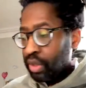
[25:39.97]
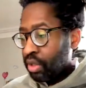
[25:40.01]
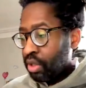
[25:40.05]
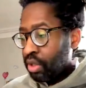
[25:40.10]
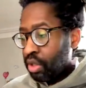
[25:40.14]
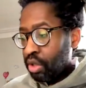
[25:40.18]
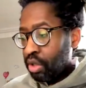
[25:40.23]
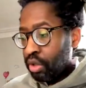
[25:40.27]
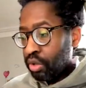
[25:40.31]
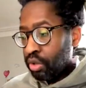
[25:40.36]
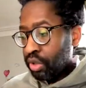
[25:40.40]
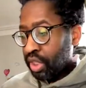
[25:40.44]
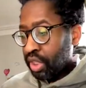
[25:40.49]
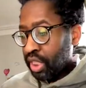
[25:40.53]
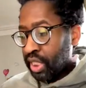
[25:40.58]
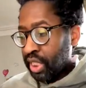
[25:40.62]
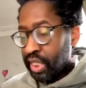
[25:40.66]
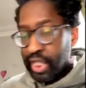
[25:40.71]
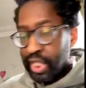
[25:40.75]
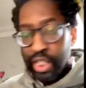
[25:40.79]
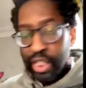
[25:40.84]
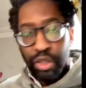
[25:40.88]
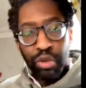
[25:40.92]
On the
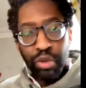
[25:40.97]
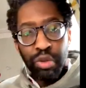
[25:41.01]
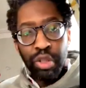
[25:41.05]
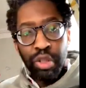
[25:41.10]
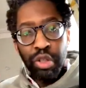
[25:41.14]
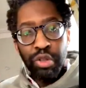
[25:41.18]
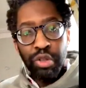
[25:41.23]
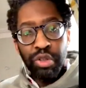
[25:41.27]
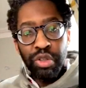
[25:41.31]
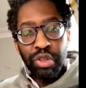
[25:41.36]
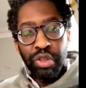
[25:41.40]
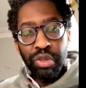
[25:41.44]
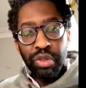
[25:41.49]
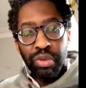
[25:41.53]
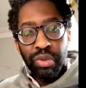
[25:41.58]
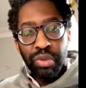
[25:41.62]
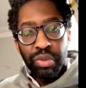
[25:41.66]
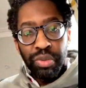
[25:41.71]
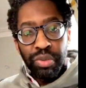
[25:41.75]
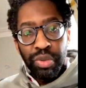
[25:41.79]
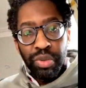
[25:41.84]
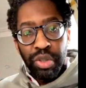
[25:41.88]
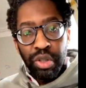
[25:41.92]
clinical notes,
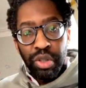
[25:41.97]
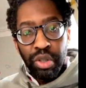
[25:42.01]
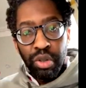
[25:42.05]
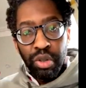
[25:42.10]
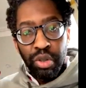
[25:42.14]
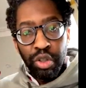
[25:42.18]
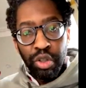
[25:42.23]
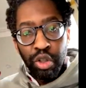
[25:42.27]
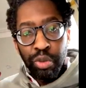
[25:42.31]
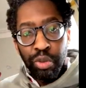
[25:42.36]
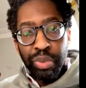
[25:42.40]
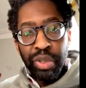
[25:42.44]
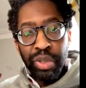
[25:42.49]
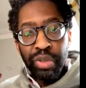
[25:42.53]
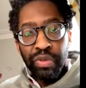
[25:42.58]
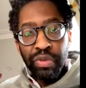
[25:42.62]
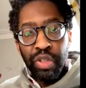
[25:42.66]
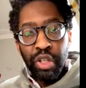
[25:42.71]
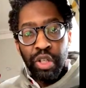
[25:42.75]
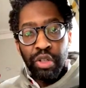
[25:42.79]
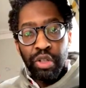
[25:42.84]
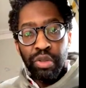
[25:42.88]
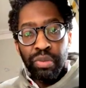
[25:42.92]
on the operative
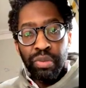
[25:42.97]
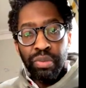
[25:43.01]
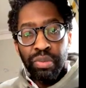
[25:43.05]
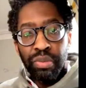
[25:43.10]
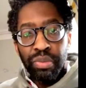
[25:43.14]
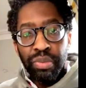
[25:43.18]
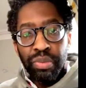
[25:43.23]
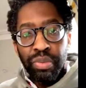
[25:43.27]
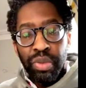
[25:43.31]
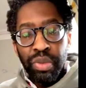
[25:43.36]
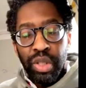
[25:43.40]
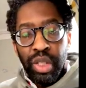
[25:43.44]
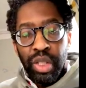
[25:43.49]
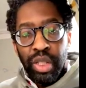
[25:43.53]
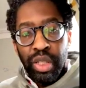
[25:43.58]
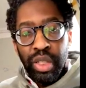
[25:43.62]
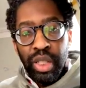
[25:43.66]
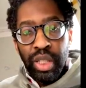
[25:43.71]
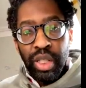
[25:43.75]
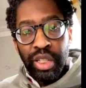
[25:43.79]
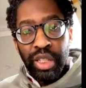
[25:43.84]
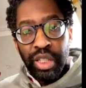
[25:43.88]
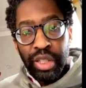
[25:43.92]
note,
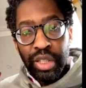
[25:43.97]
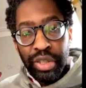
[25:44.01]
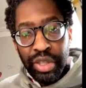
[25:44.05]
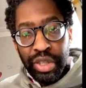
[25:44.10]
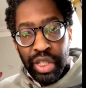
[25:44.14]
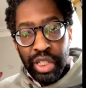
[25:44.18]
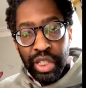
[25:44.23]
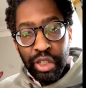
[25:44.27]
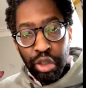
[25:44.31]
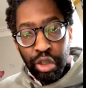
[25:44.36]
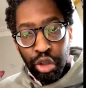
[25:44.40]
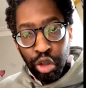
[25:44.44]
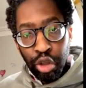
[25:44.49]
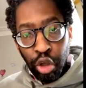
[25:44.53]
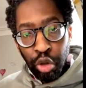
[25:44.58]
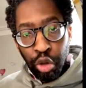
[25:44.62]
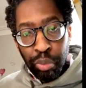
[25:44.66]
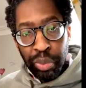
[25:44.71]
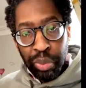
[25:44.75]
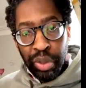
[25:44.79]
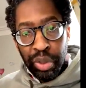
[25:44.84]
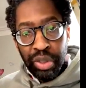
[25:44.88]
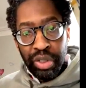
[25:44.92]
there's the theatre
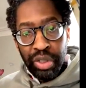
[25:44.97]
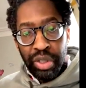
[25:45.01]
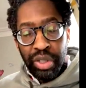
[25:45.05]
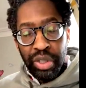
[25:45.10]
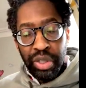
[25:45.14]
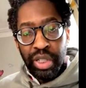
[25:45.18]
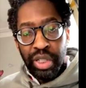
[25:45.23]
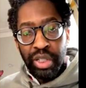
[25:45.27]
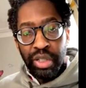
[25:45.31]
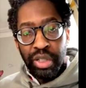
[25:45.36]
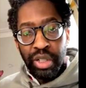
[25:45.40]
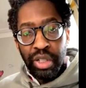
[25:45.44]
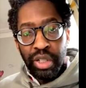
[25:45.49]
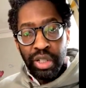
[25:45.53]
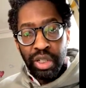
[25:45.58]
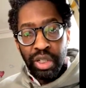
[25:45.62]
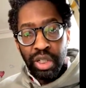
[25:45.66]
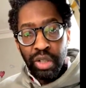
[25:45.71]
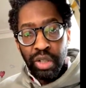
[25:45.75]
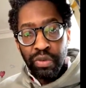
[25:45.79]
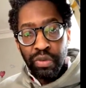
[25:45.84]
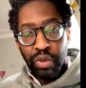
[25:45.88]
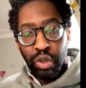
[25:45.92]
logbook, the theatre nursing
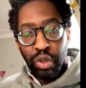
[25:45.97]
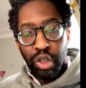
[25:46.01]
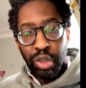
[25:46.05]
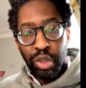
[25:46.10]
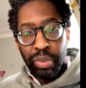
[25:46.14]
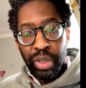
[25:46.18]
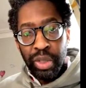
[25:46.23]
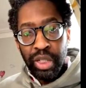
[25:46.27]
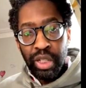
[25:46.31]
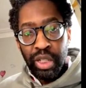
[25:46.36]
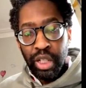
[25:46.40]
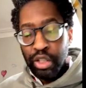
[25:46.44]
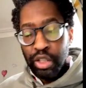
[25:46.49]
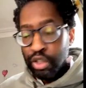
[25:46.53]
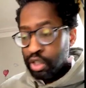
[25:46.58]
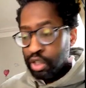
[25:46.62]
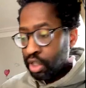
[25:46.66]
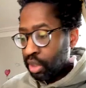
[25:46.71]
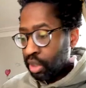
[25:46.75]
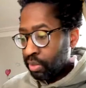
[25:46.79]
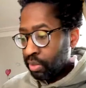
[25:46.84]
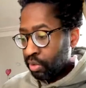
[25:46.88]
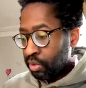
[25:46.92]
staff document, and you can
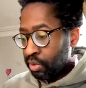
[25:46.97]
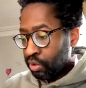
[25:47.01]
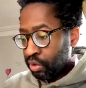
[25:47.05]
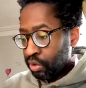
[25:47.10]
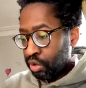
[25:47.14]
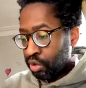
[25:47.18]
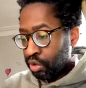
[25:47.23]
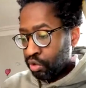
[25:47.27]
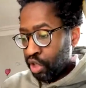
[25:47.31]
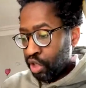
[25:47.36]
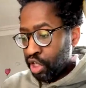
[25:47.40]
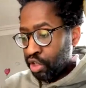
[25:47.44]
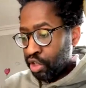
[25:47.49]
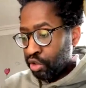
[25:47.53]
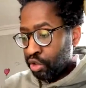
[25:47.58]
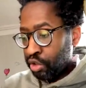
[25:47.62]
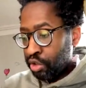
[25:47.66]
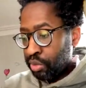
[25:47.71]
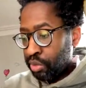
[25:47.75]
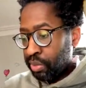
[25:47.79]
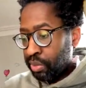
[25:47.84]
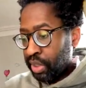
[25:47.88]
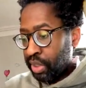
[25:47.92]
come across
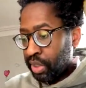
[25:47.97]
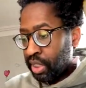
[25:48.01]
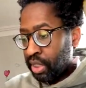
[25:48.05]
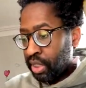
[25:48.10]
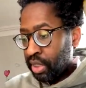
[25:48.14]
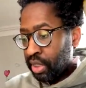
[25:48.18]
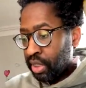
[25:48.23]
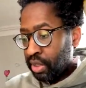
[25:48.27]
craniotomy